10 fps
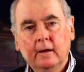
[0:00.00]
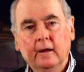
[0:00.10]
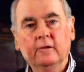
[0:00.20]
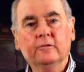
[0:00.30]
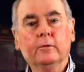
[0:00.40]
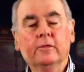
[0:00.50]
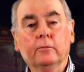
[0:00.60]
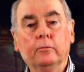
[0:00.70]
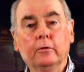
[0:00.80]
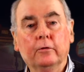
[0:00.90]
It is with
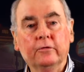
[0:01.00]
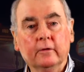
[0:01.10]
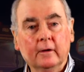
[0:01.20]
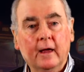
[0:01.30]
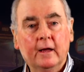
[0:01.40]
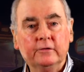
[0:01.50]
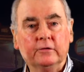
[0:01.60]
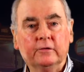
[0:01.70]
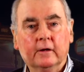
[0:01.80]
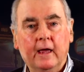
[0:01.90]
the world's
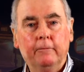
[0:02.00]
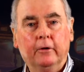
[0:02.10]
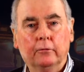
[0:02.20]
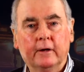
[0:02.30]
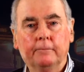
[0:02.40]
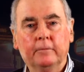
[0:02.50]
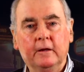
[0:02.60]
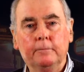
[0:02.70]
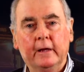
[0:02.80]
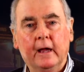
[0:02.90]
largest chemical
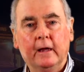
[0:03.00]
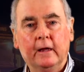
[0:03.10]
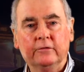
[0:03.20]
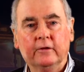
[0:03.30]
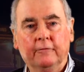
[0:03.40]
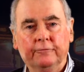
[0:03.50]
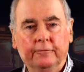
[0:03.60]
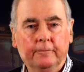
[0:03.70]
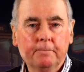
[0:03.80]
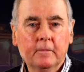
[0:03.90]
company,
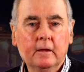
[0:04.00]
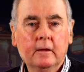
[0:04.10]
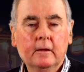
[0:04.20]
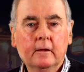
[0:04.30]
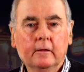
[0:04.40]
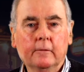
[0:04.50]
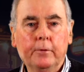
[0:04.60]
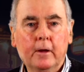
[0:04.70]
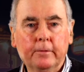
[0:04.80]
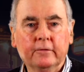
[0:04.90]
BASF. The
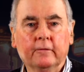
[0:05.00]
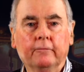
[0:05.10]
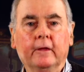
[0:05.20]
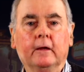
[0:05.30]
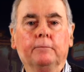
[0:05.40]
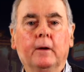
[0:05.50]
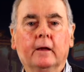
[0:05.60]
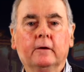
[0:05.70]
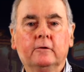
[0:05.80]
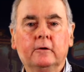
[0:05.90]
purpose of the
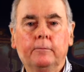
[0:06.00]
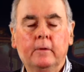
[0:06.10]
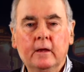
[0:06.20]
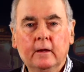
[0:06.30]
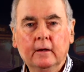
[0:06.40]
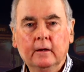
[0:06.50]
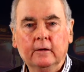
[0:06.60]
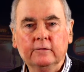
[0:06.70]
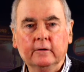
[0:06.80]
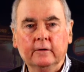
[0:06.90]
partnership
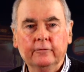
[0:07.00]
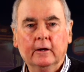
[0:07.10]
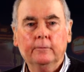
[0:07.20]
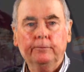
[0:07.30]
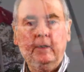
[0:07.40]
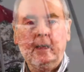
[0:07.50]
is to develop